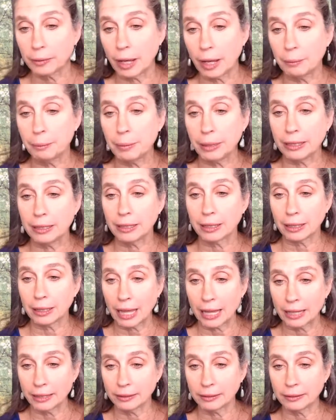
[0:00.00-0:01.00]
a big
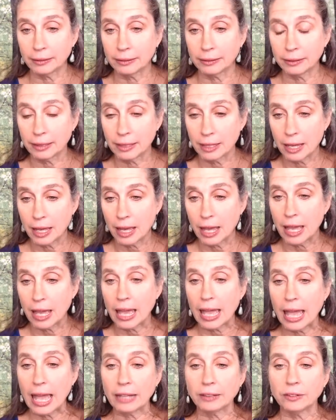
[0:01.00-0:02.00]
cleanse.
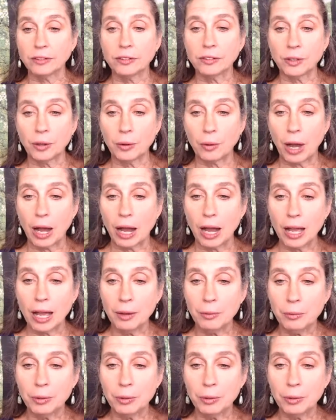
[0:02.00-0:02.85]
And so I